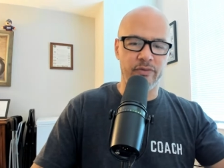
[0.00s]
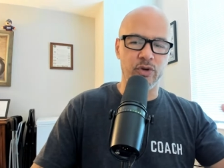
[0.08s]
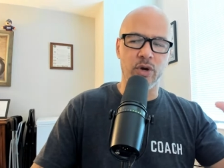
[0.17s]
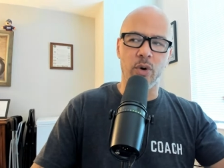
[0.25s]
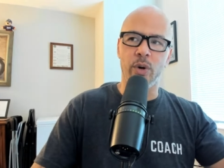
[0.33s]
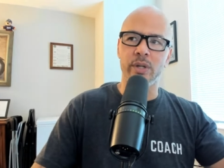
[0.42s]
If
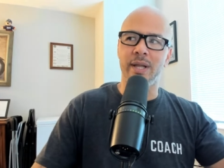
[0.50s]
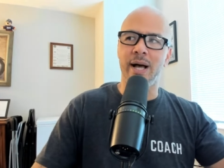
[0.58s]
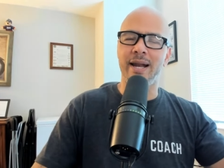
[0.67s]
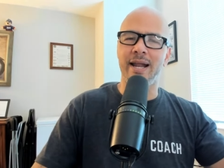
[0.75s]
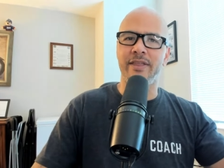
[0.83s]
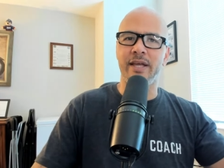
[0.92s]
you go
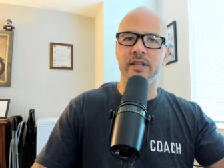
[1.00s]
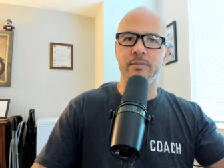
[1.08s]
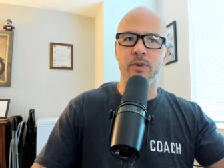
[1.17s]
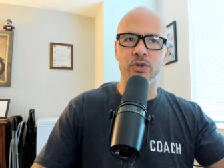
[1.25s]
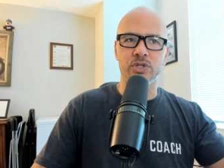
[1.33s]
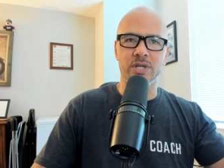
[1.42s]
online, I think the
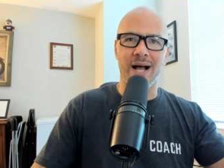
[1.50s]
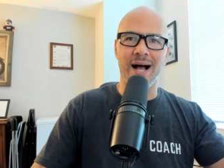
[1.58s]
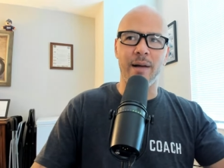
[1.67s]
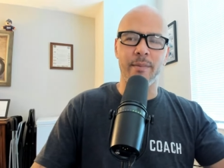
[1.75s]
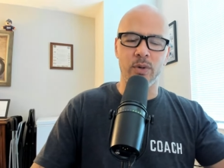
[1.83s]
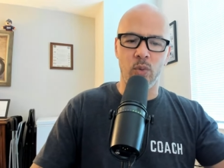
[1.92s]
most
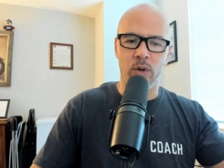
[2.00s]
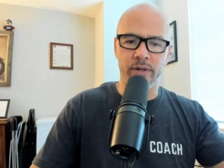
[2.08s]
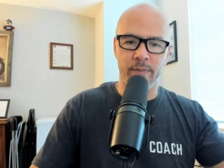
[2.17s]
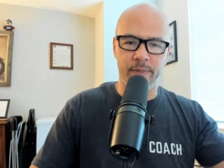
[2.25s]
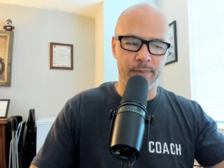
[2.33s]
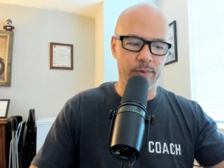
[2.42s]
common one
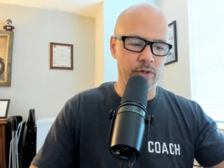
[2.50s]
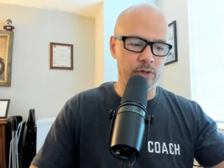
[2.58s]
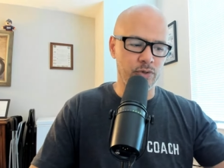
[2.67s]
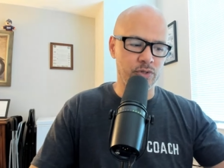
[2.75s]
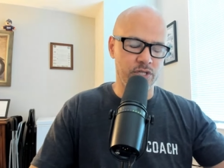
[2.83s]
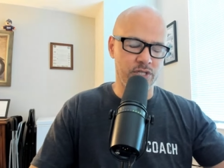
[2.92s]
that people
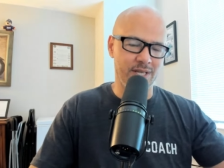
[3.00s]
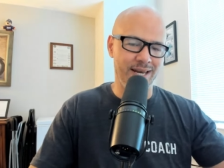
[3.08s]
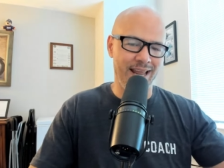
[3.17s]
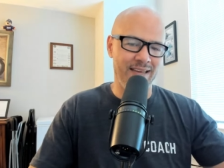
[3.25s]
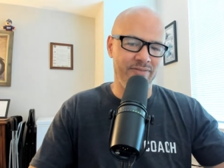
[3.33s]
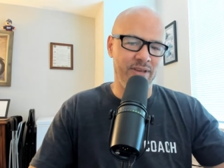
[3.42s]
use is the
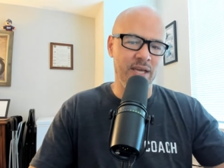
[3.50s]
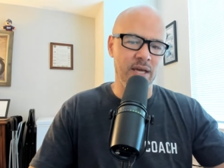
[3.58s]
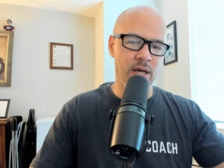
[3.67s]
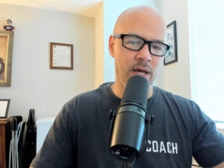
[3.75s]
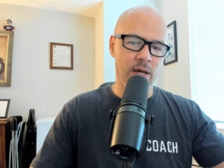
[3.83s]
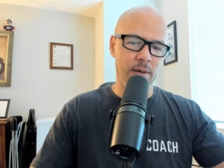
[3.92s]
Navy
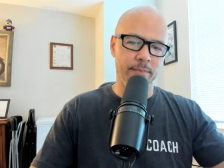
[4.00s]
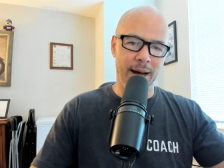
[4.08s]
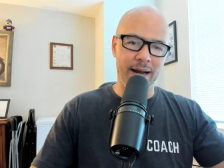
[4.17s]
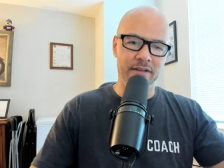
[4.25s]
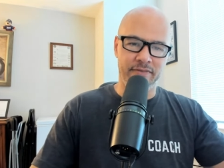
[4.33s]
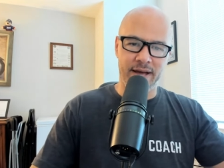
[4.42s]

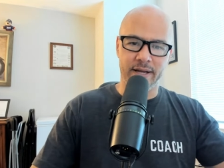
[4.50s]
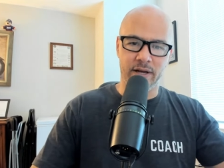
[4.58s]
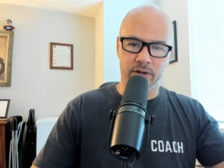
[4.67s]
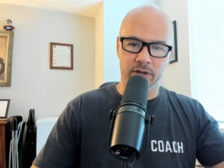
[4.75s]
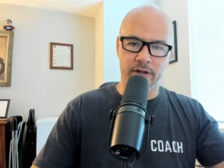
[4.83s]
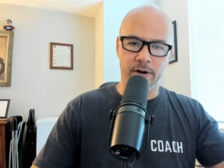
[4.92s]
body fat
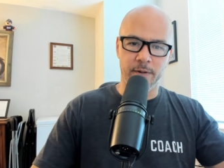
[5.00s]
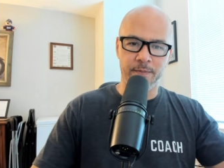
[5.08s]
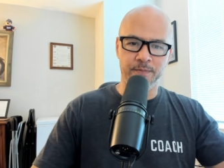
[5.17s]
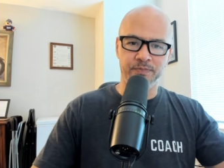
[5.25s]
calculator.